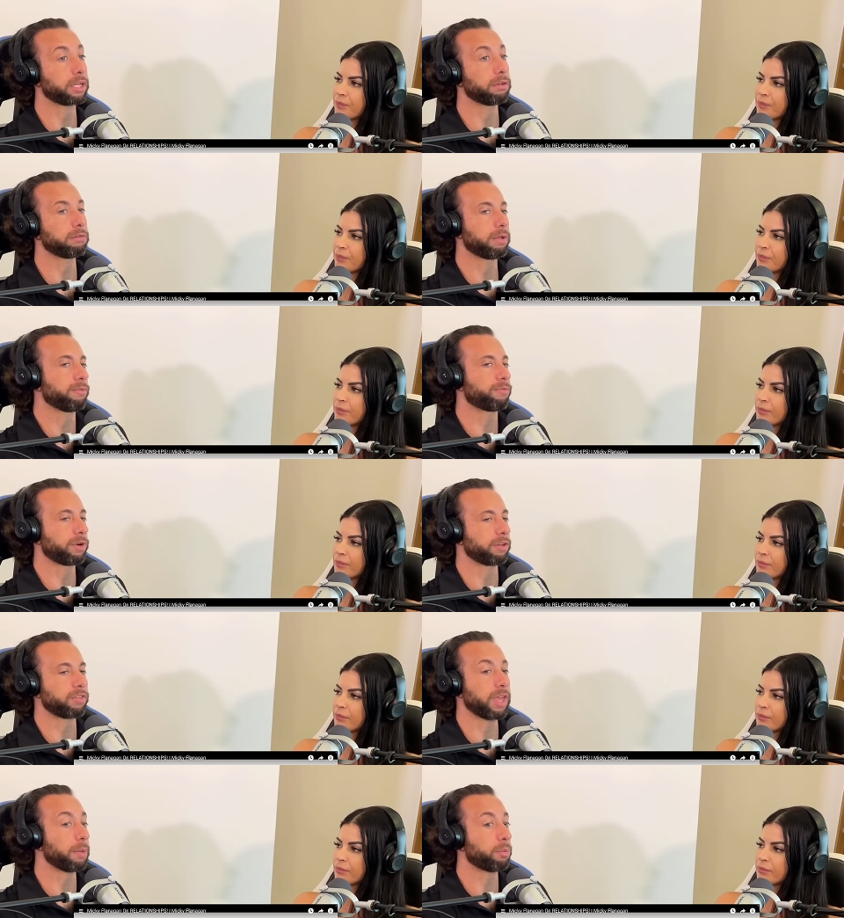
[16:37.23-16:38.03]
Speaker 1: like,
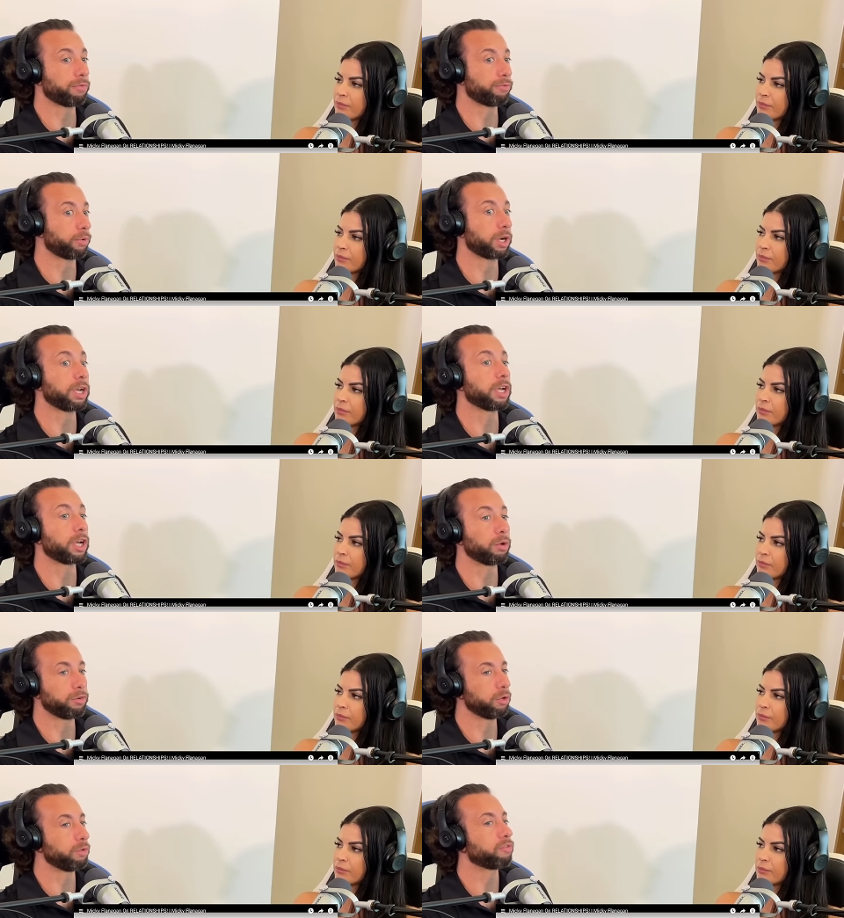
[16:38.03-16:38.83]
for example, if we're
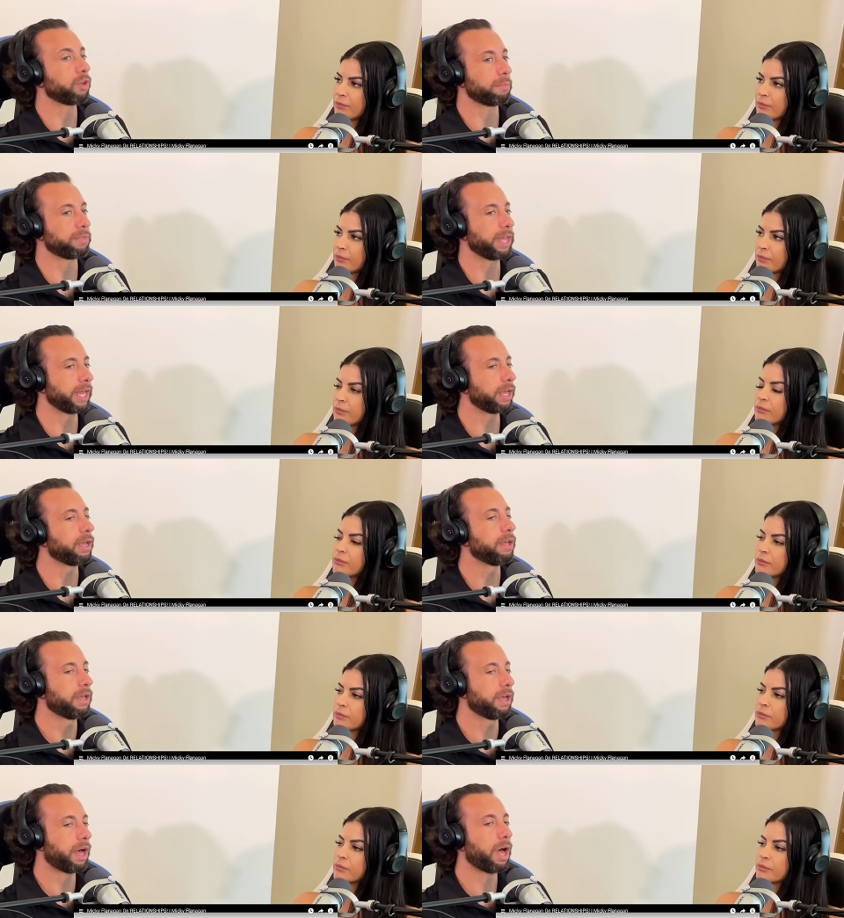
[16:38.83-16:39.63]
gonna go do something,
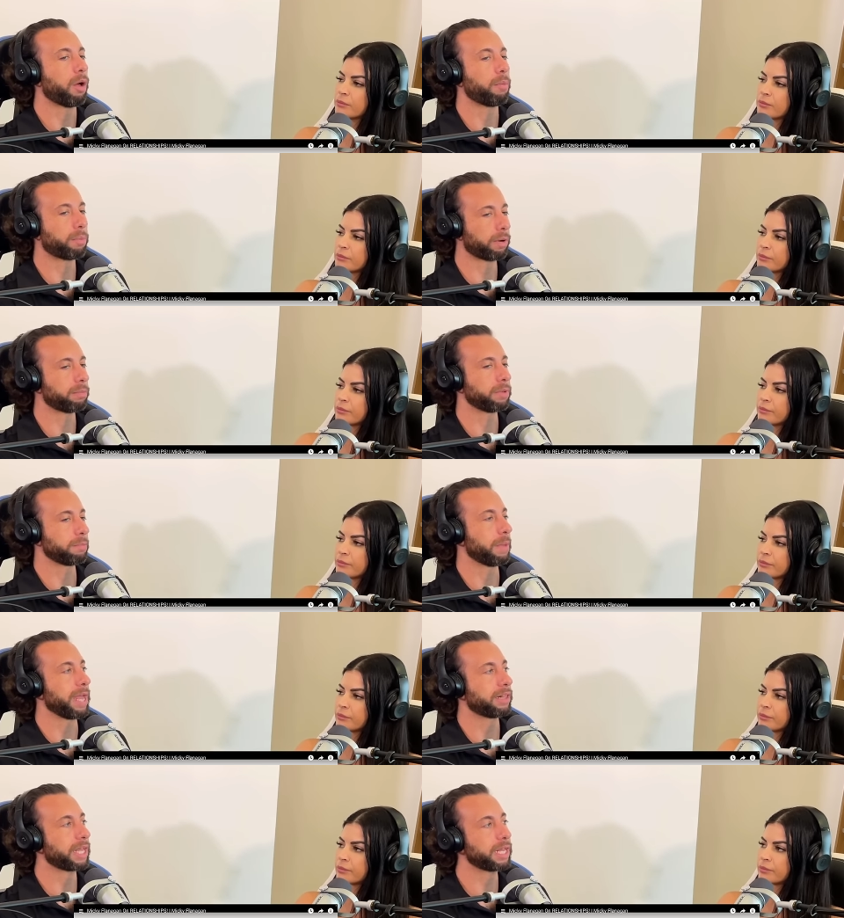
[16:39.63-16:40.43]
I'll
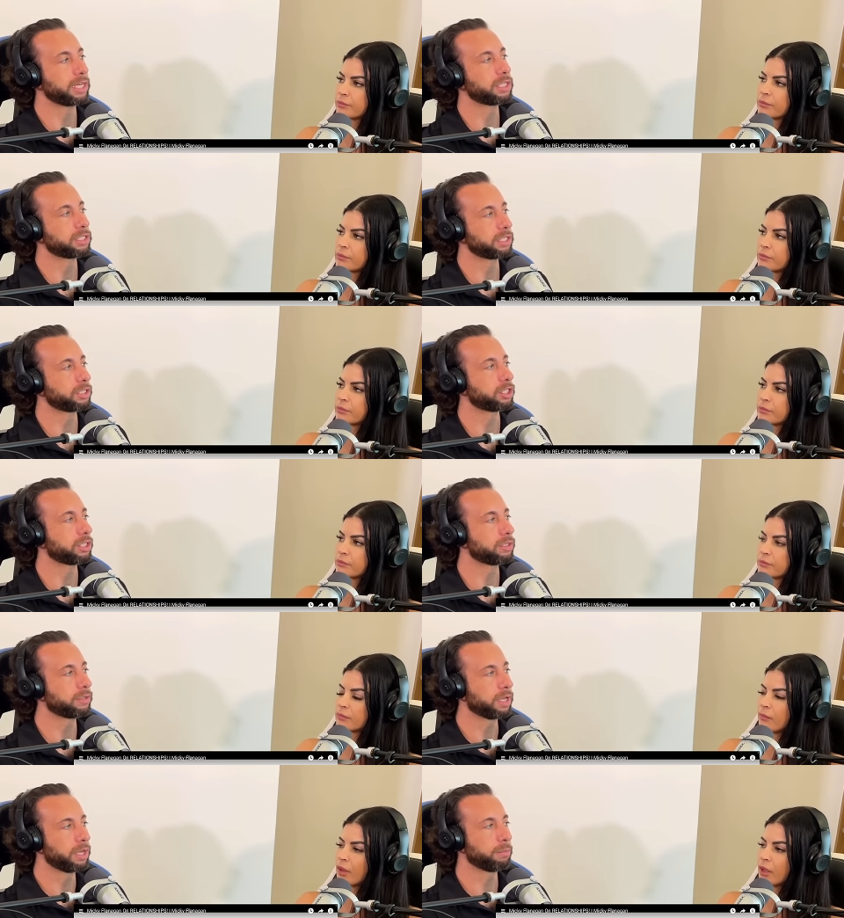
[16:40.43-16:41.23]
probably make that
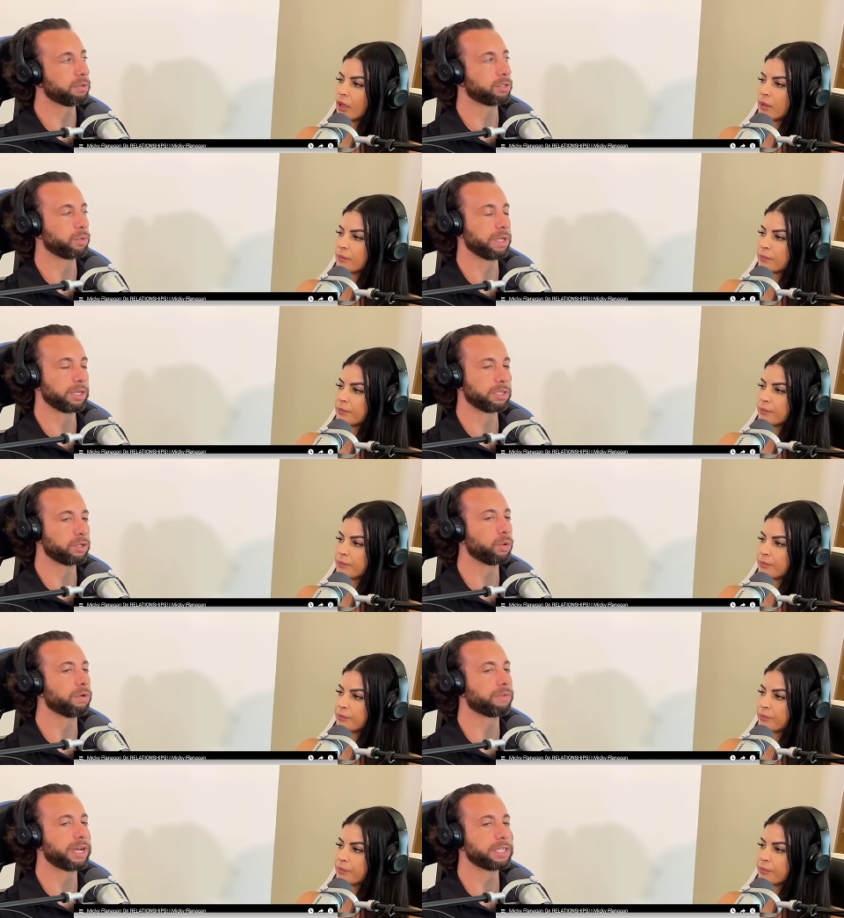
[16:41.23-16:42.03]
decision yeah. between the
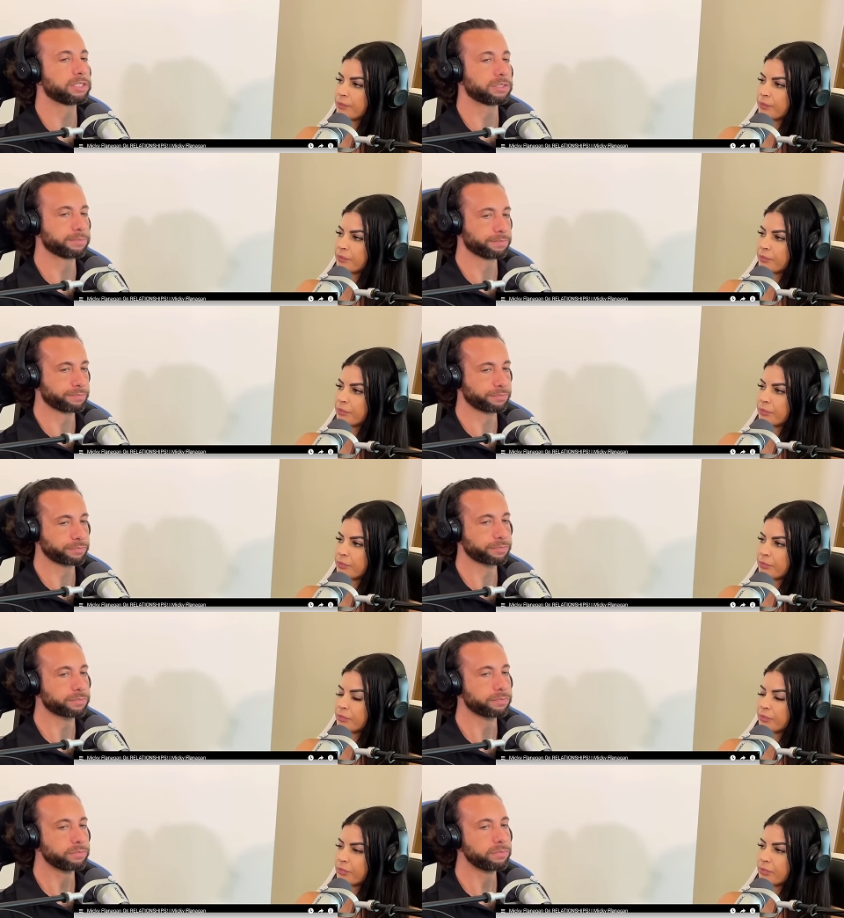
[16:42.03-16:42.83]
two of us.
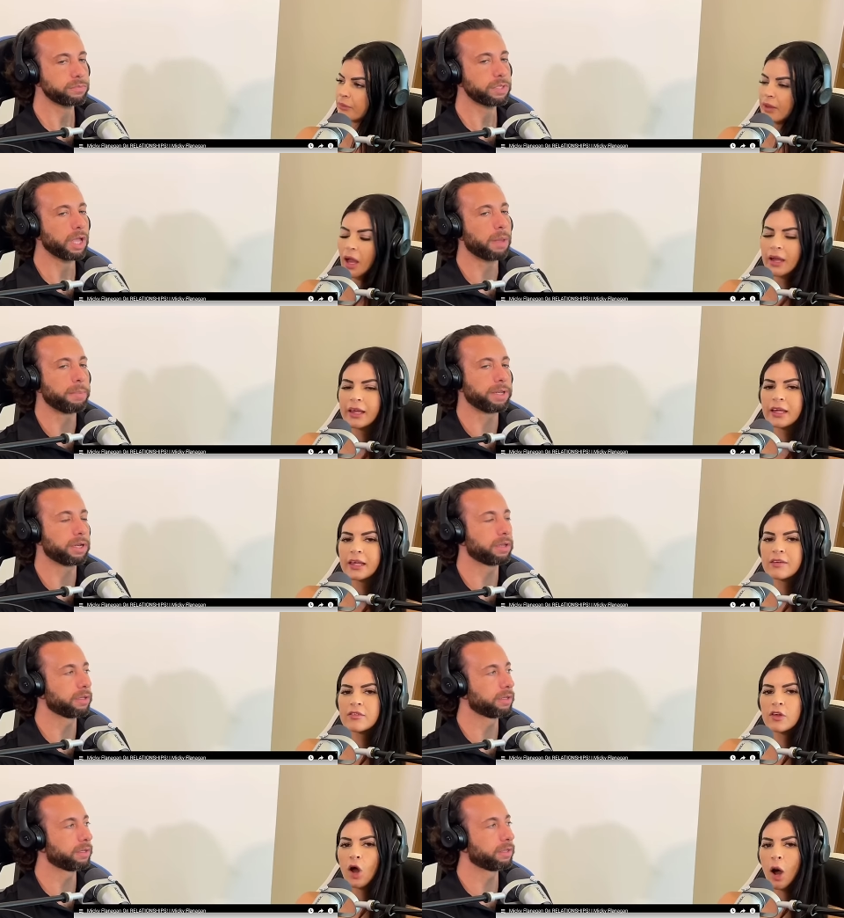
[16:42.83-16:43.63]
Speaker 2: I, I
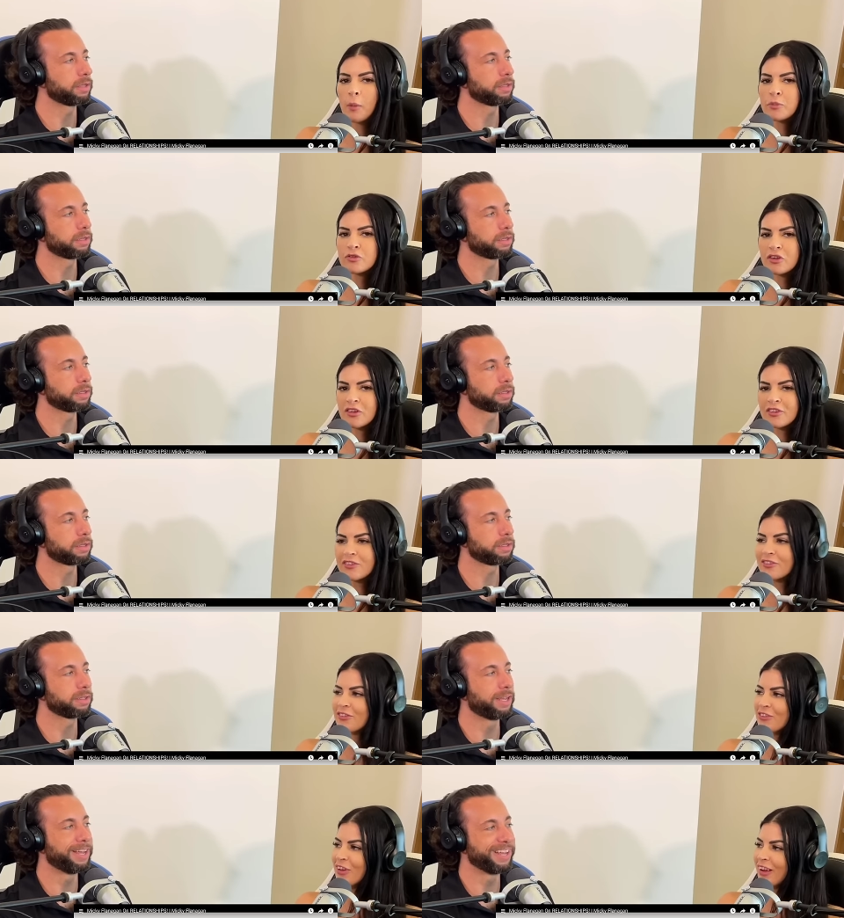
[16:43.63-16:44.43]
get given
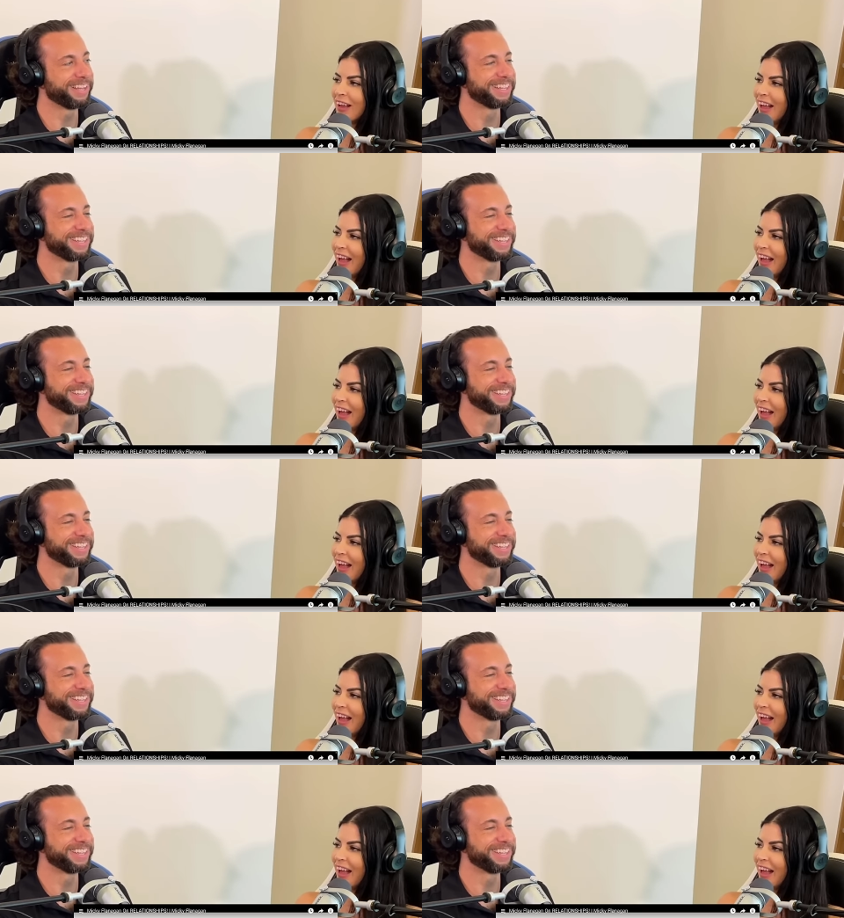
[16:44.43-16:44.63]
options.